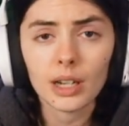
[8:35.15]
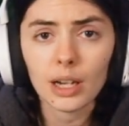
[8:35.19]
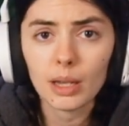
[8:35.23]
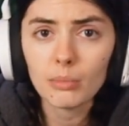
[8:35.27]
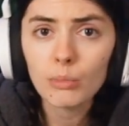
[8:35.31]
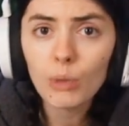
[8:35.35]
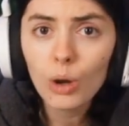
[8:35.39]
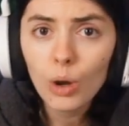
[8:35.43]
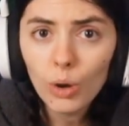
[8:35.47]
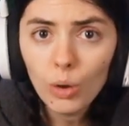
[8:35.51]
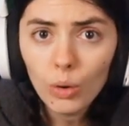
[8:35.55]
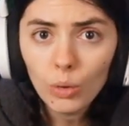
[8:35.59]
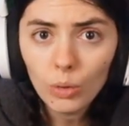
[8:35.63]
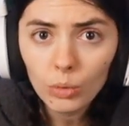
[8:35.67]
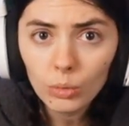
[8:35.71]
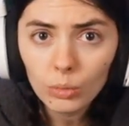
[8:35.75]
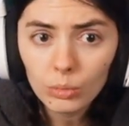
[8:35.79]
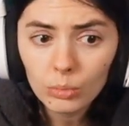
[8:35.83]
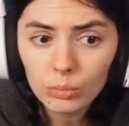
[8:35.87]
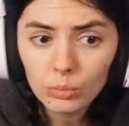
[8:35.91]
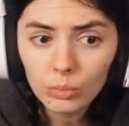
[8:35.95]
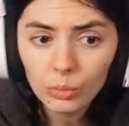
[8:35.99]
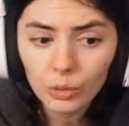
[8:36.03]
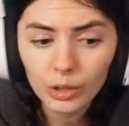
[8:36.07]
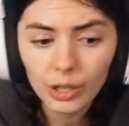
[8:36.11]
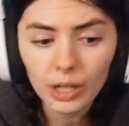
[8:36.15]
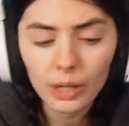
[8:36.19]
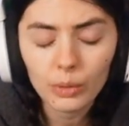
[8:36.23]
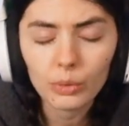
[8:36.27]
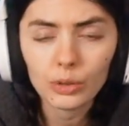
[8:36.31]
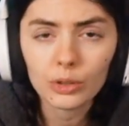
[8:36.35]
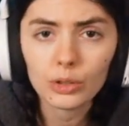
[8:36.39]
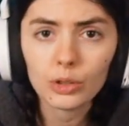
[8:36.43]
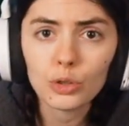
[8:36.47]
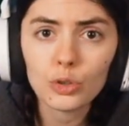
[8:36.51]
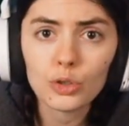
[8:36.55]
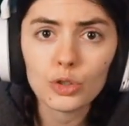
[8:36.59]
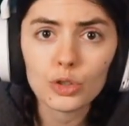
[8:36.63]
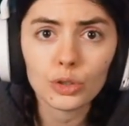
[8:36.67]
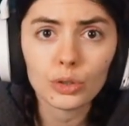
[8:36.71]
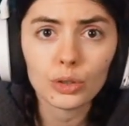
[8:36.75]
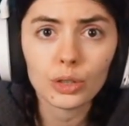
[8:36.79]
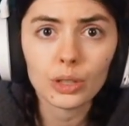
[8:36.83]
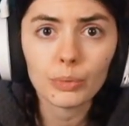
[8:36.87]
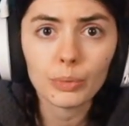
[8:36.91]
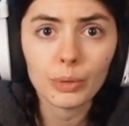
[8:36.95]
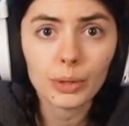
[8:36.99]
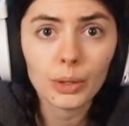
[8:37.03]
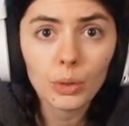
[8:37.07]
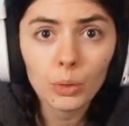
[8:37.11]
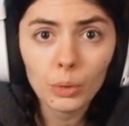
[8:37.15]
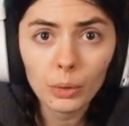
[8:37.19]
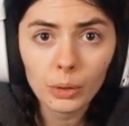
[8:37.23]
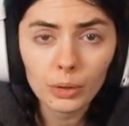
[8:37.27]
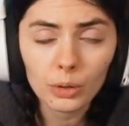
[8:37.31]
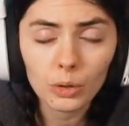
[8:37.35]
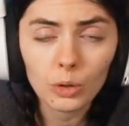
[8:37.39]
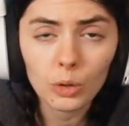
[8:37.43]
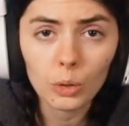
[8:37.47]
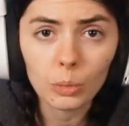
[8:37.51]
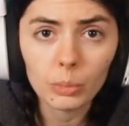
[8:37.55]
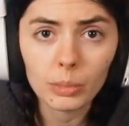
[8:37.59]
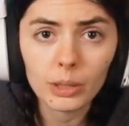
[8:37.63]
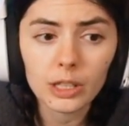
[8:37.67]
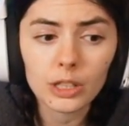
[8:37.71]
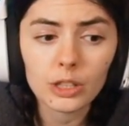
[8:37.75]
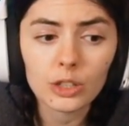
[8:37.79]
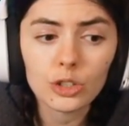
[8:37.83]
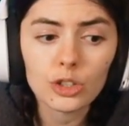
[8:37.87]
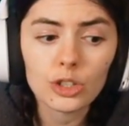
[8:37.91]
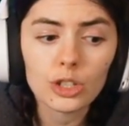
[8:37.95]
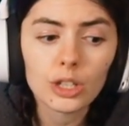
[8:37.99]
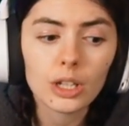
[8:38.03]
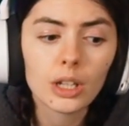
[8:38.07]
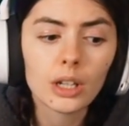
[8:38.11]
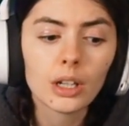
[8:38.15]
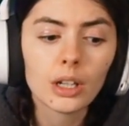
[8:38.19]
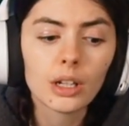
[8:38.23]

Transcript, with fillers: I'm home where I would usually record a whole bunch.